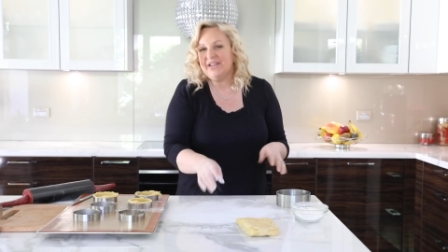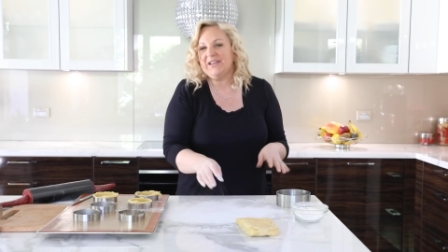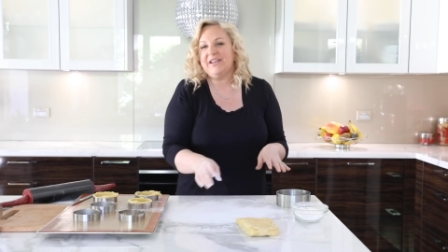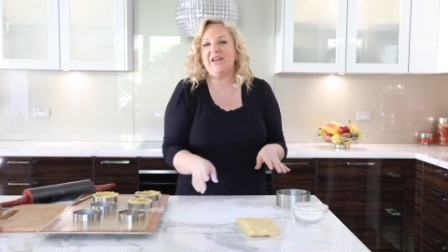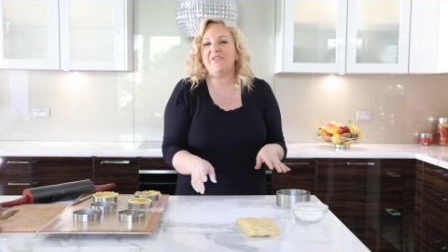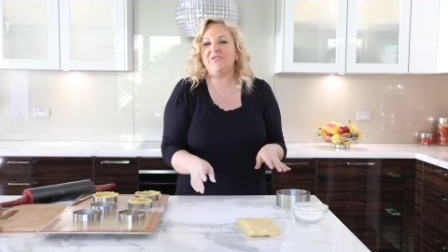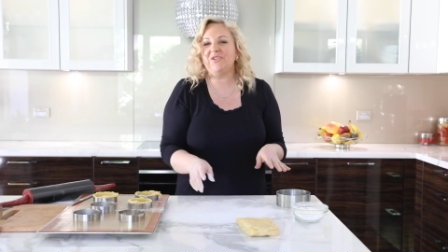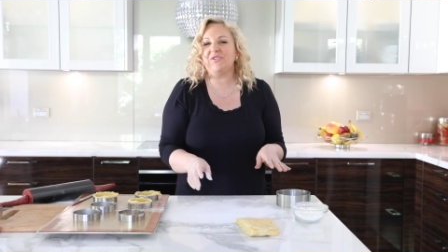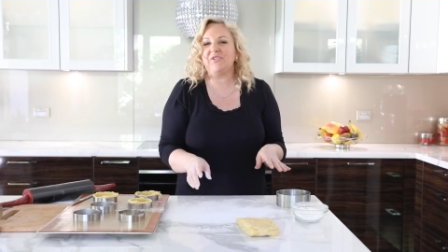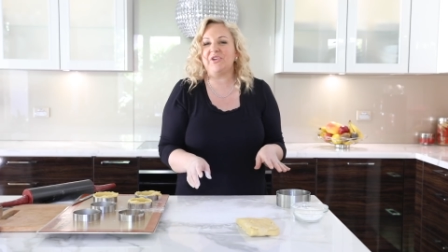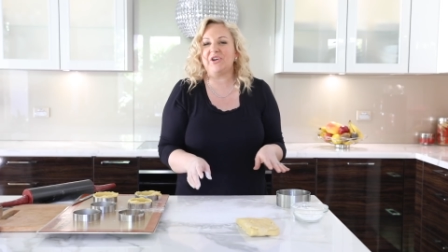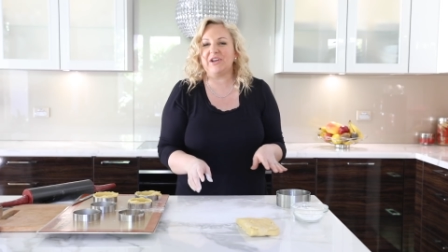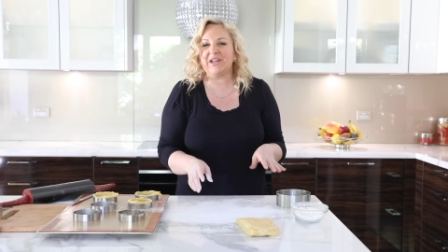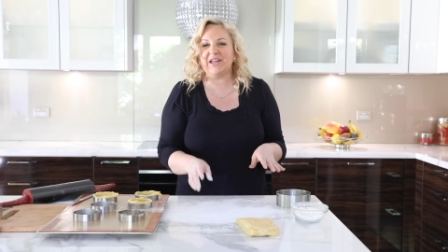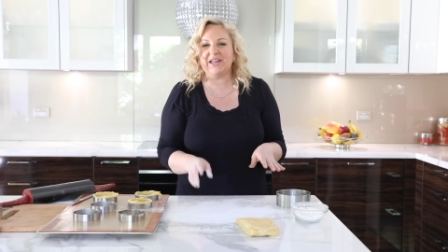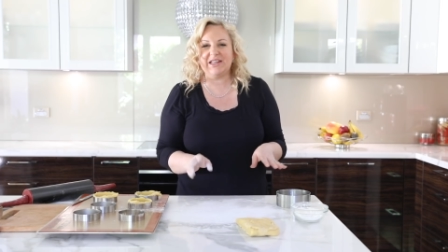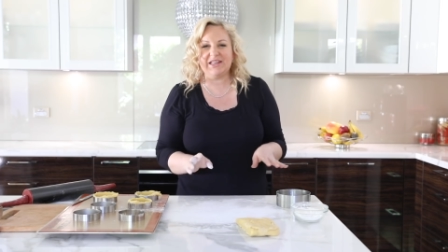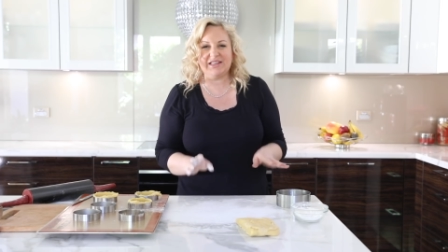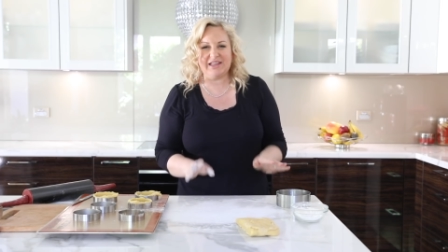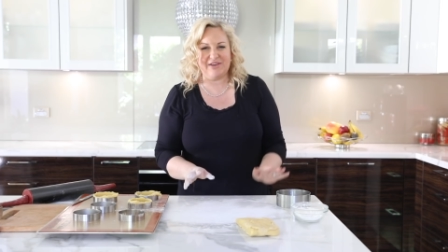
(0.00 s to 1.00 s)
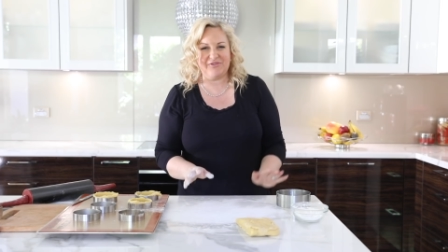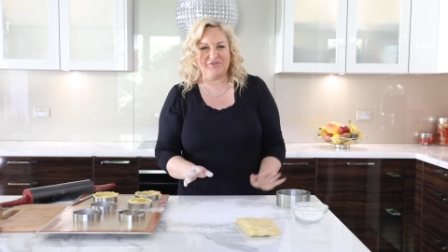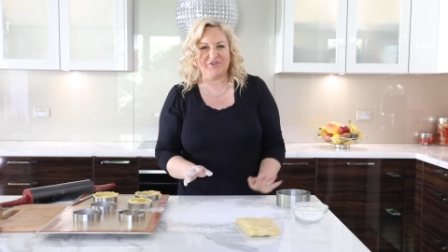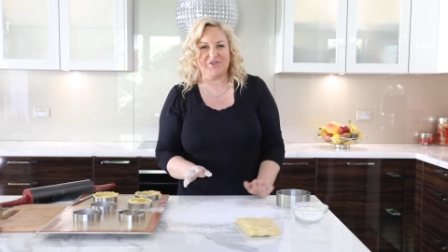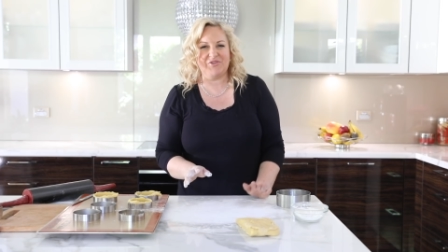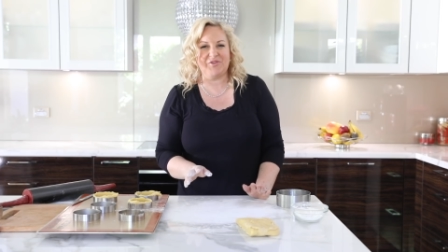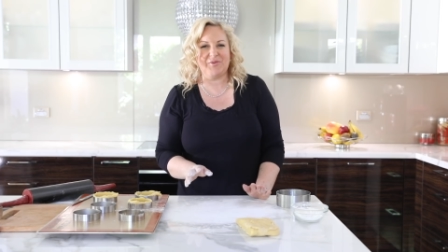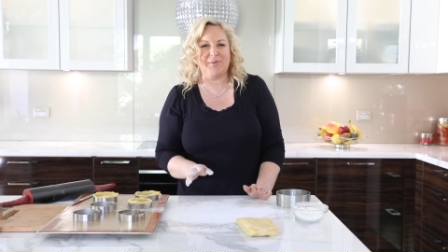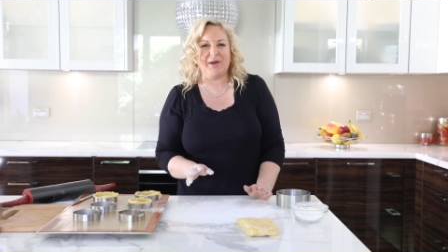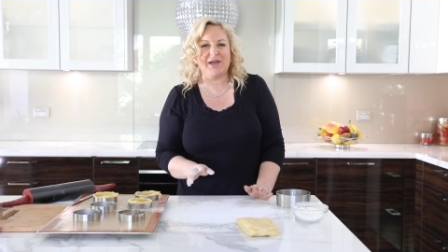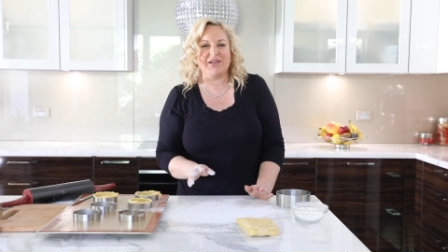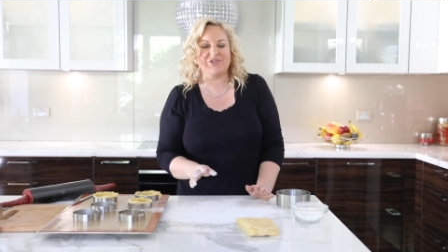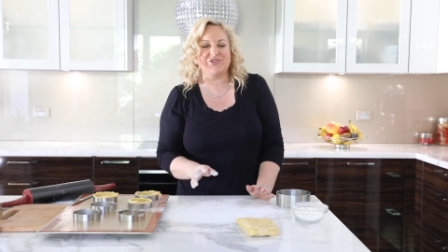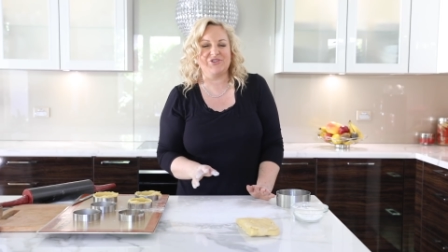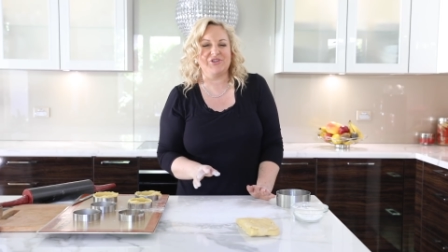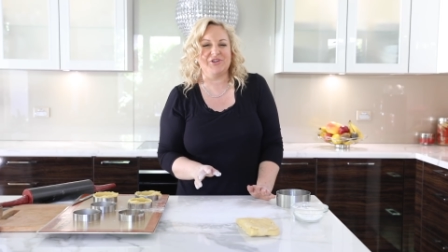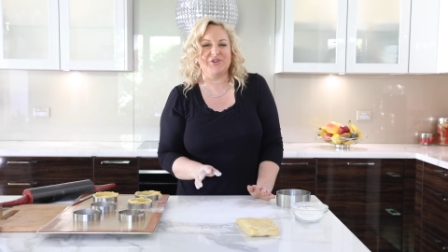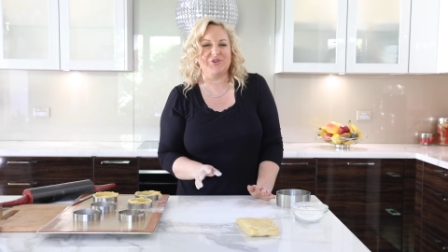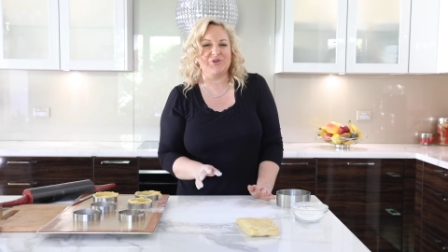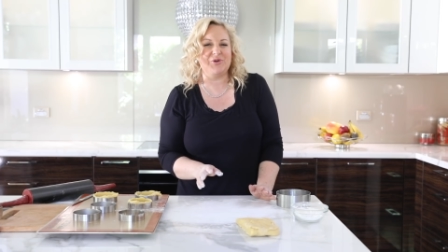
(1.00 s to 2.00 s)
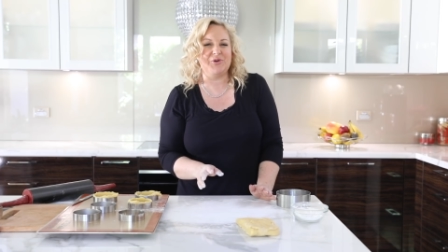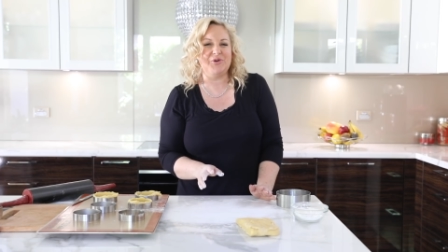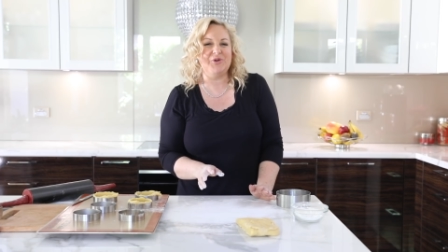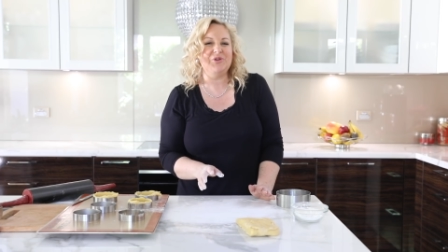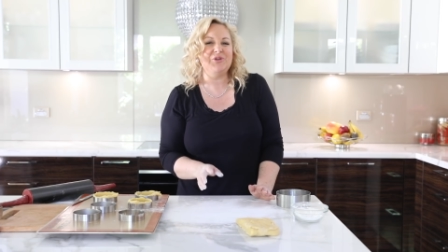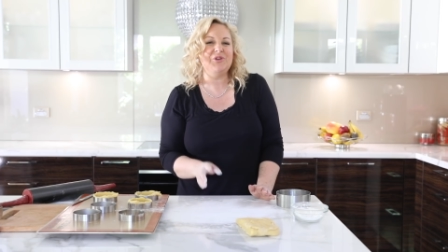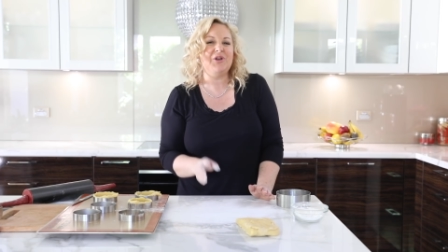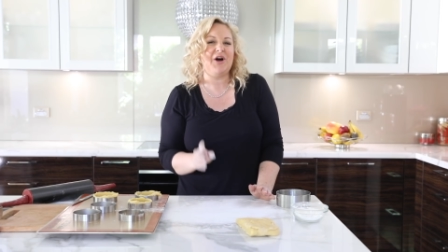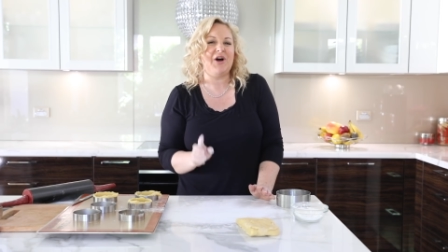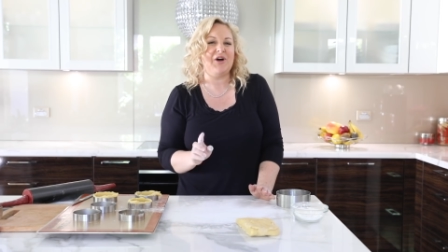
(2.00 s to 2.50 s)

Now, if you've got any leftover pastry at all,